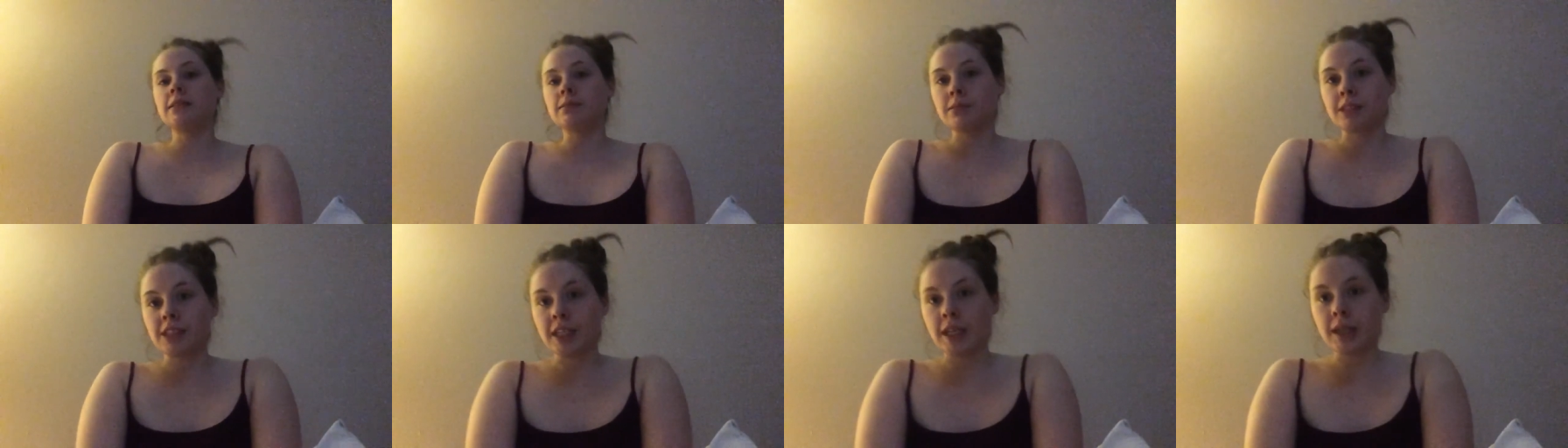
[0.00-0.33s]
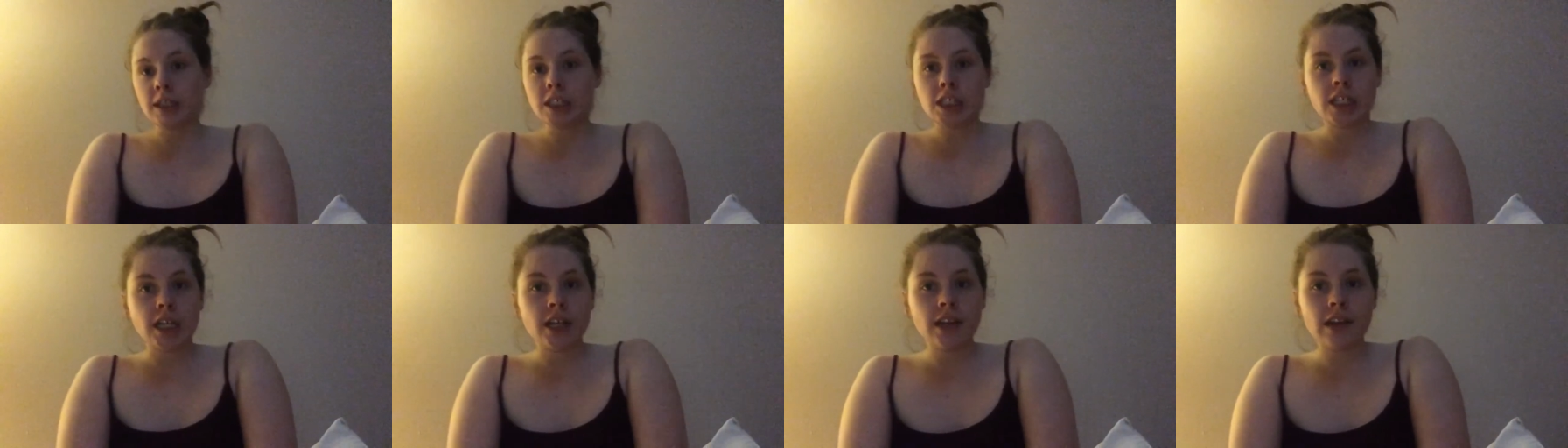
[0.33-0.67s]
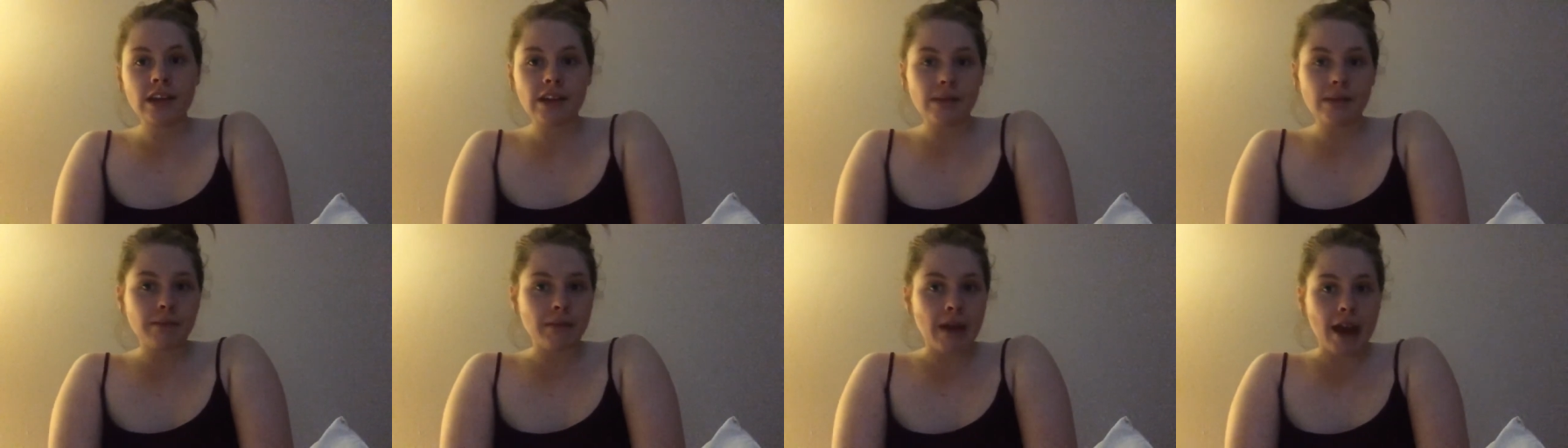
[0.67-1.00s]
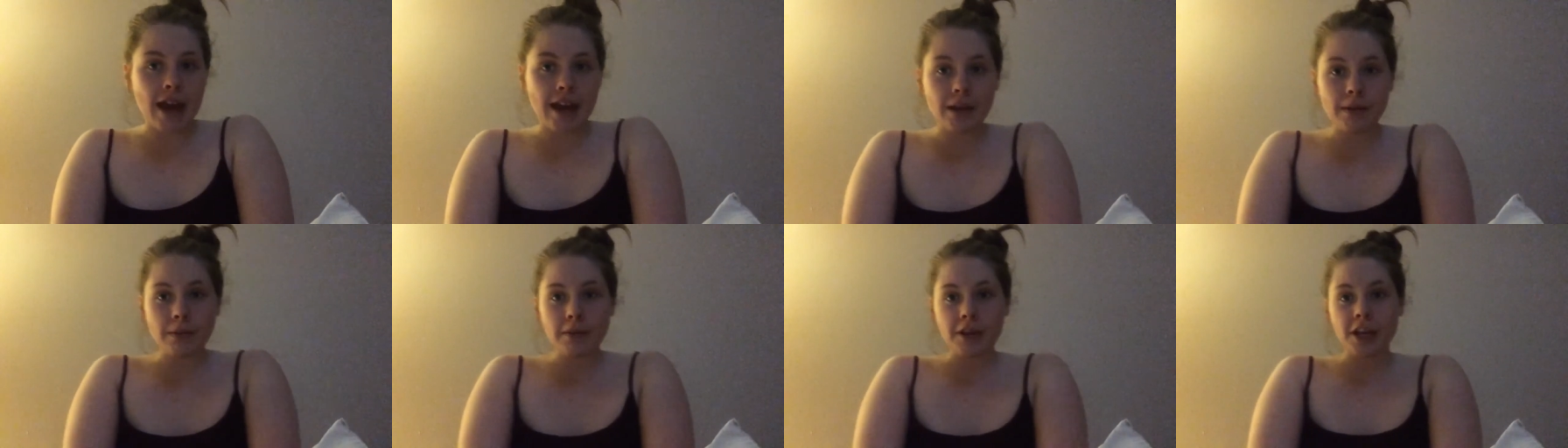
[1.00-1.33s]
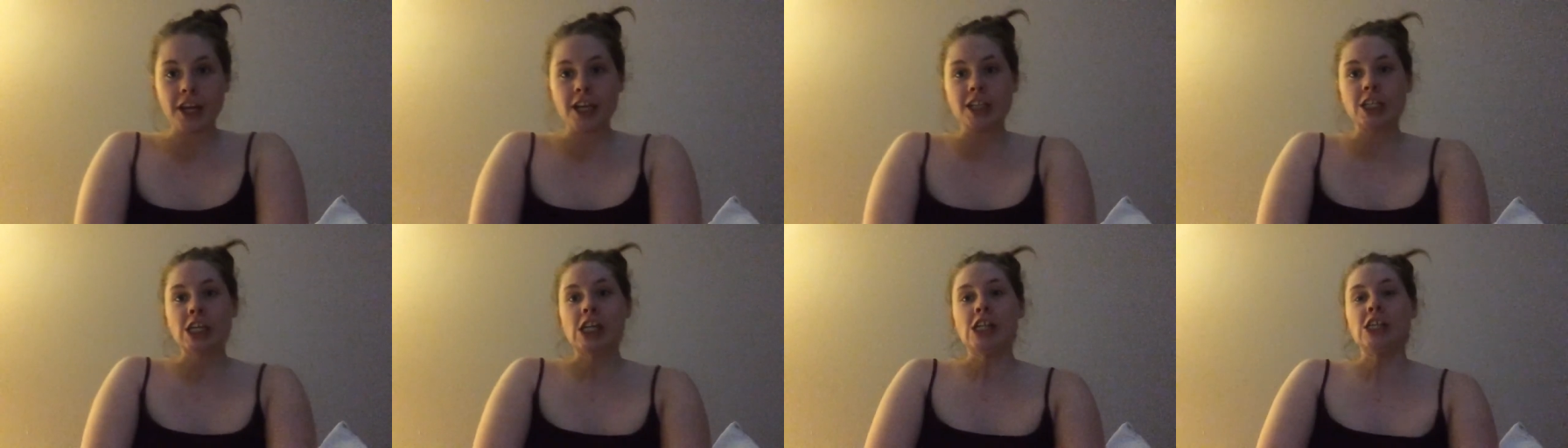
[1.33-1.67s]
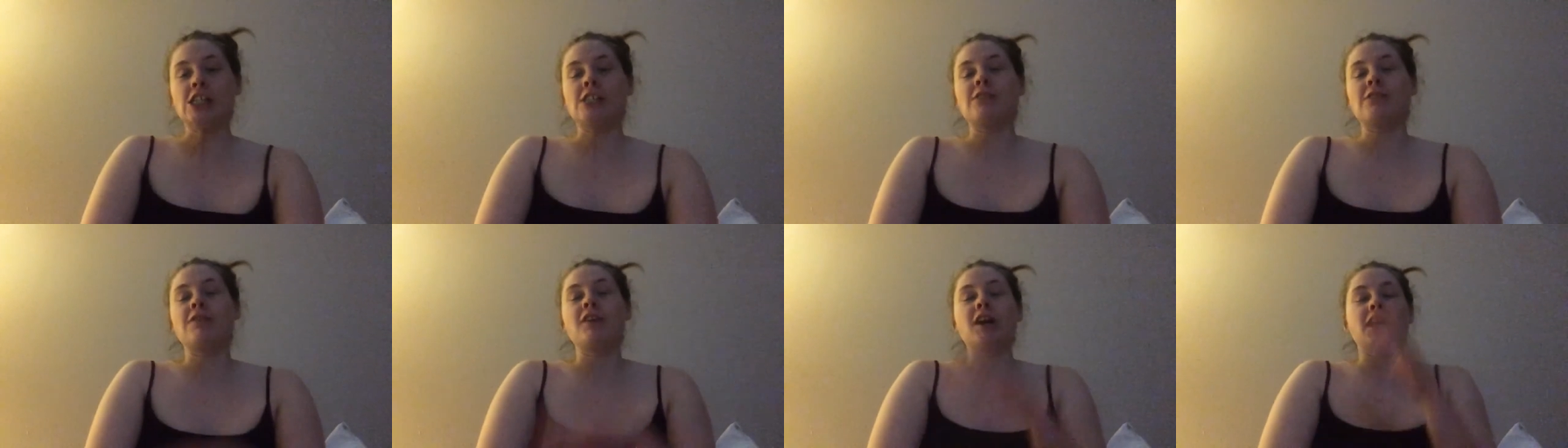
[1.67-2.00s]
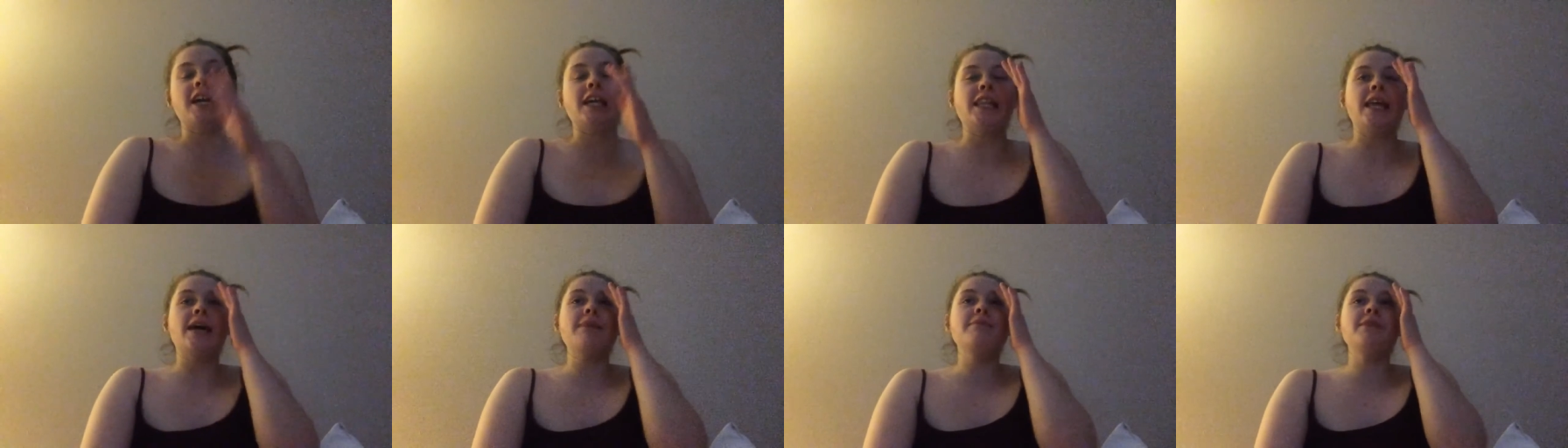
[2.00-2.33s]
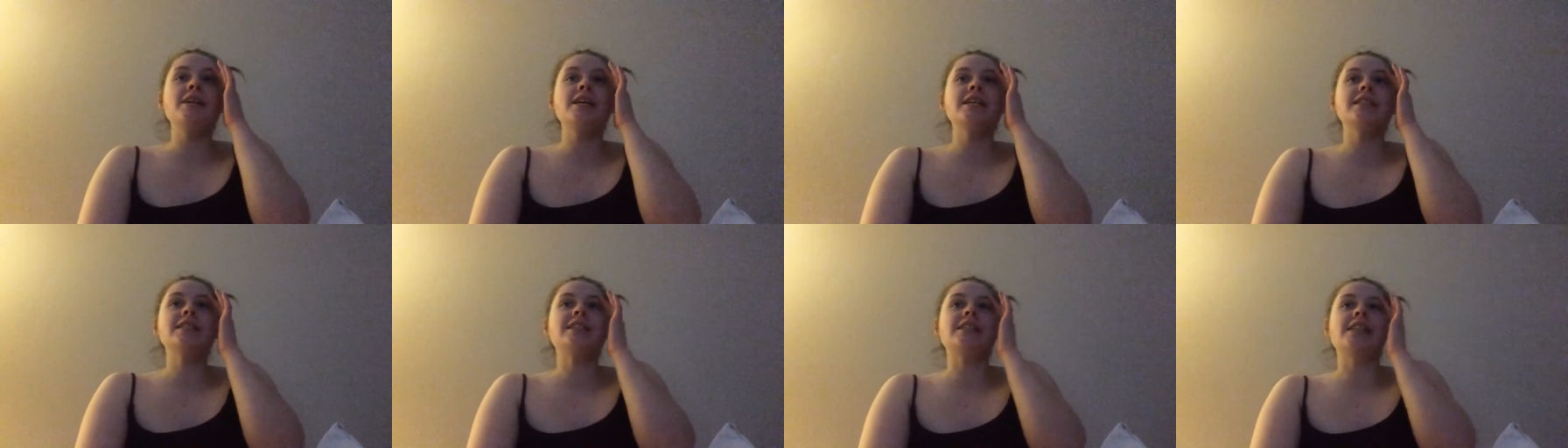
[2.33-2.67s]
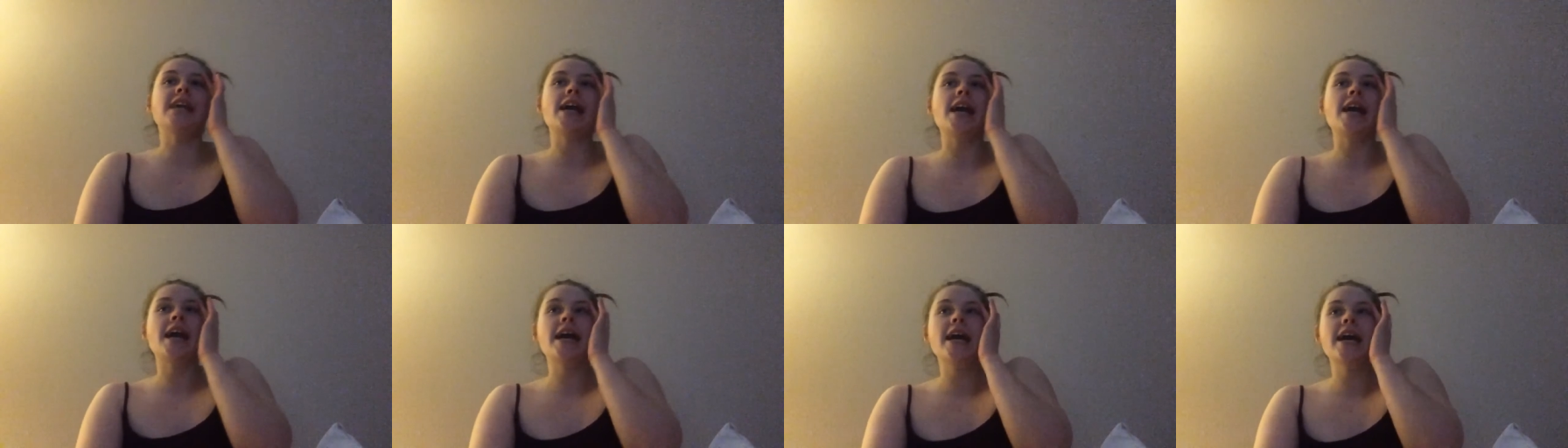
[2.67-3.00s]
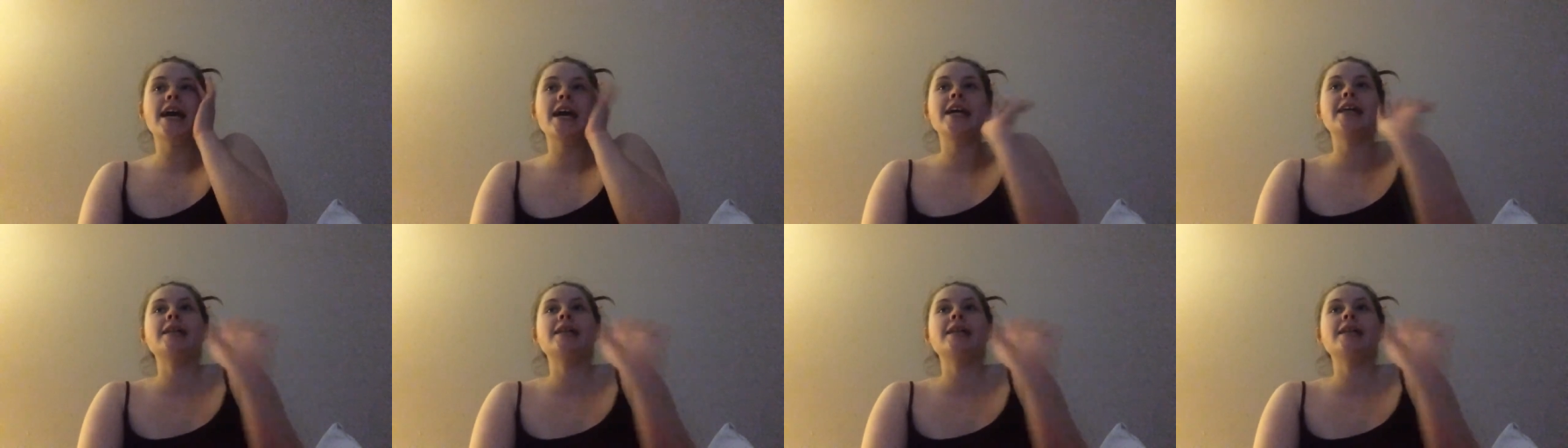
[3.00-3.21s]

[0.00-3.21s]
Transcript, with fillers: some sleep. She didn't get mad at me. She just fucking let me inside.